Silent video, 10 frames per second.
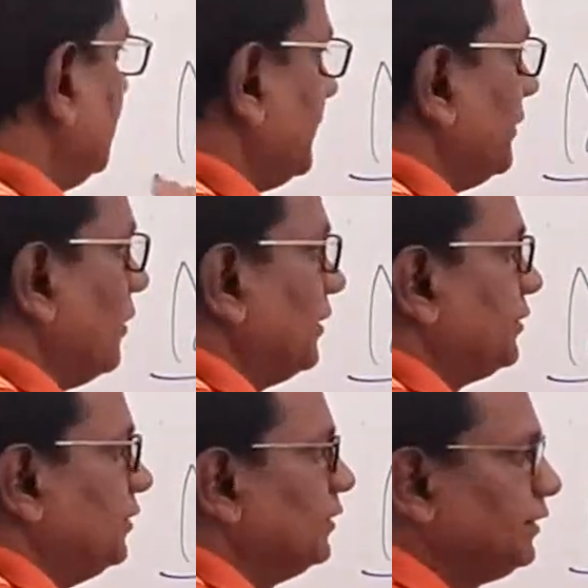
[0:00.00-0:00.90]
in
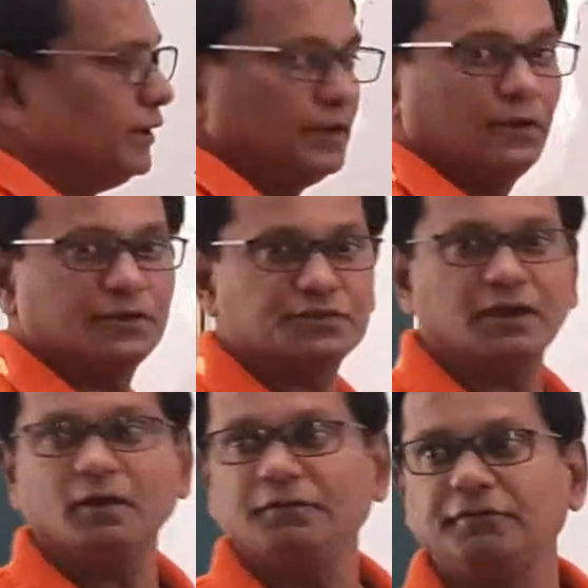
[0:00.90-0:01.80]
order to, instead
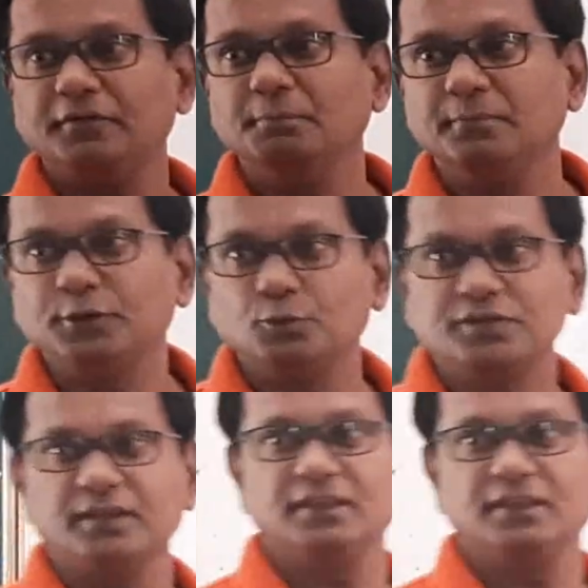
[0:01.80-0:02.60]
of using